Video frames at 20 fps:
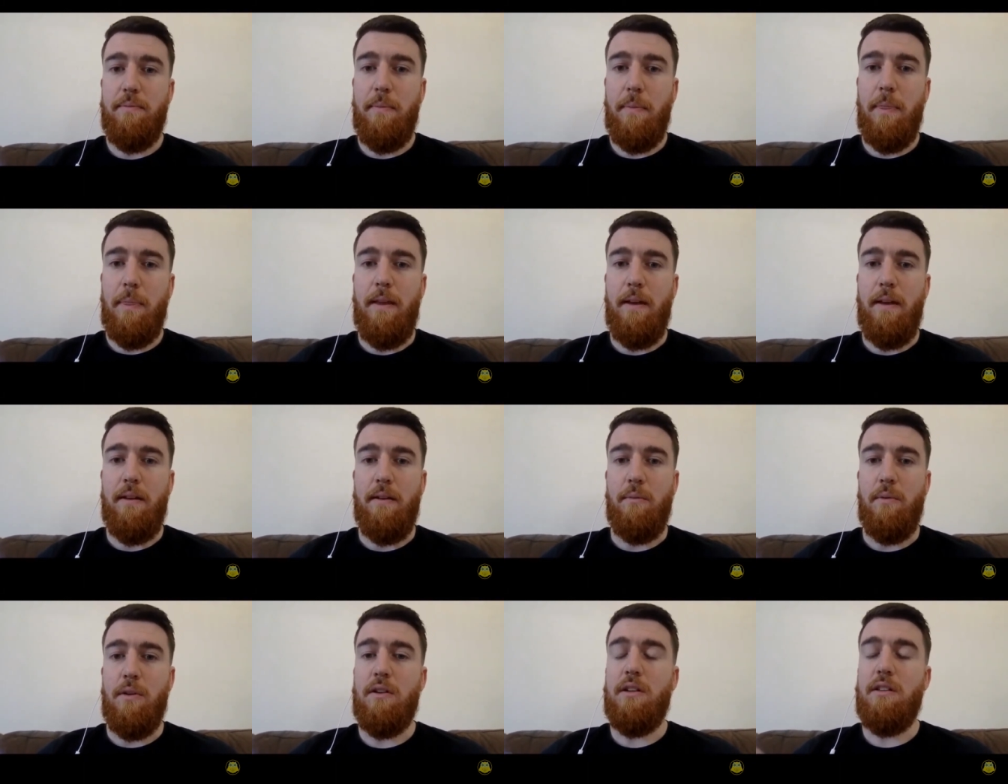Um,
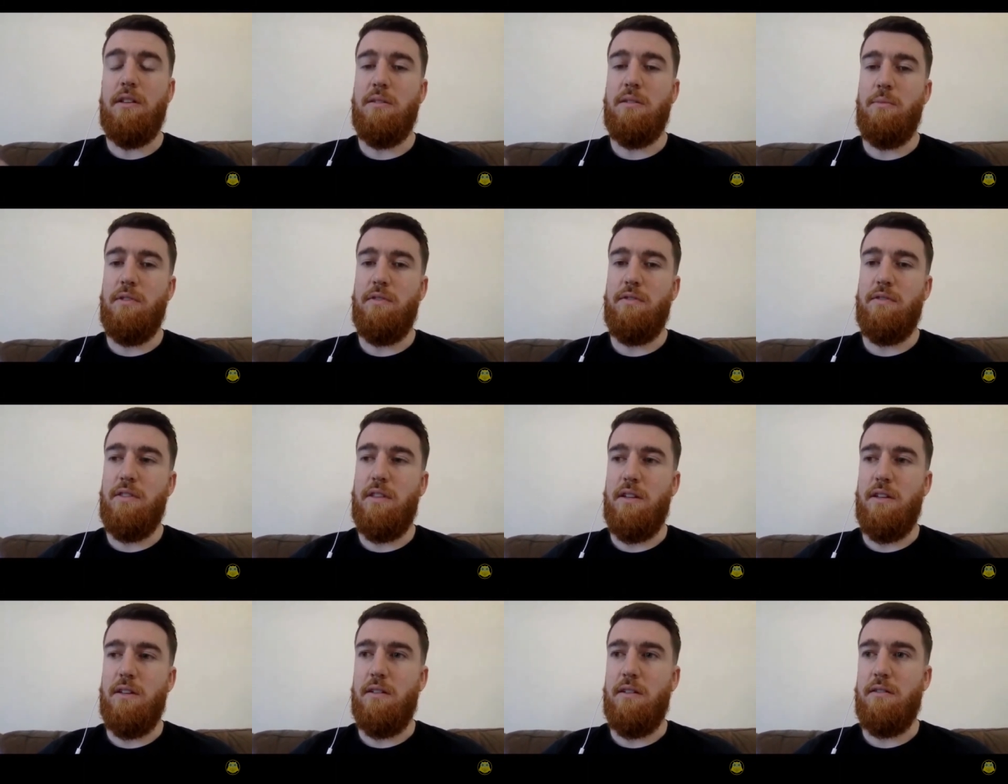look at some of
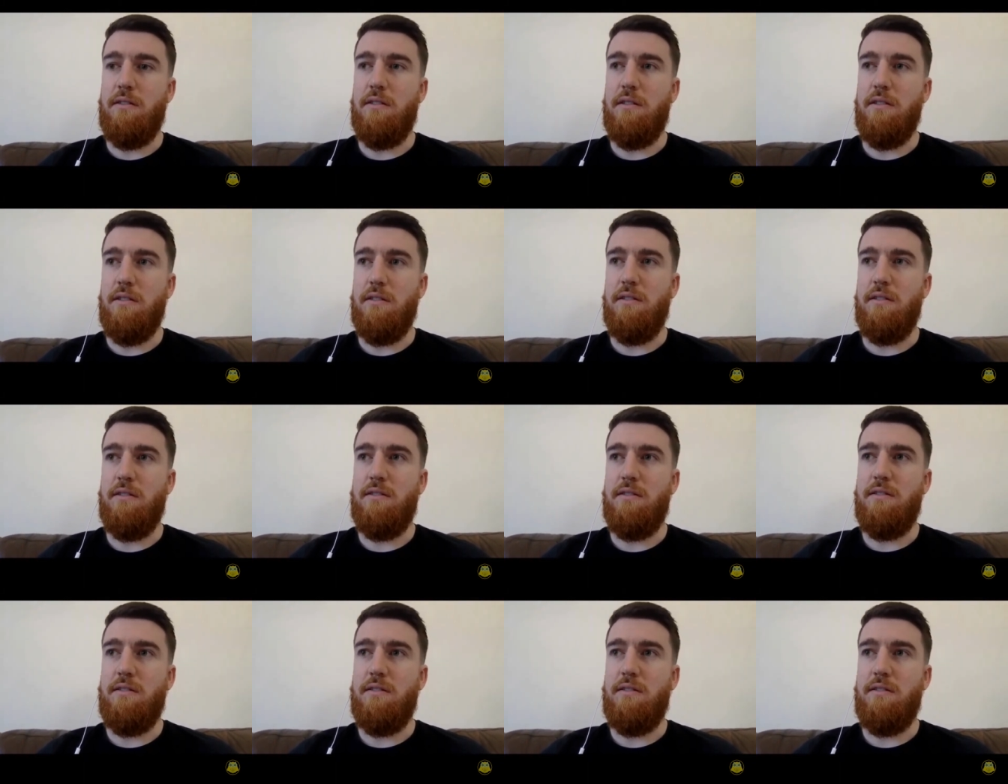the the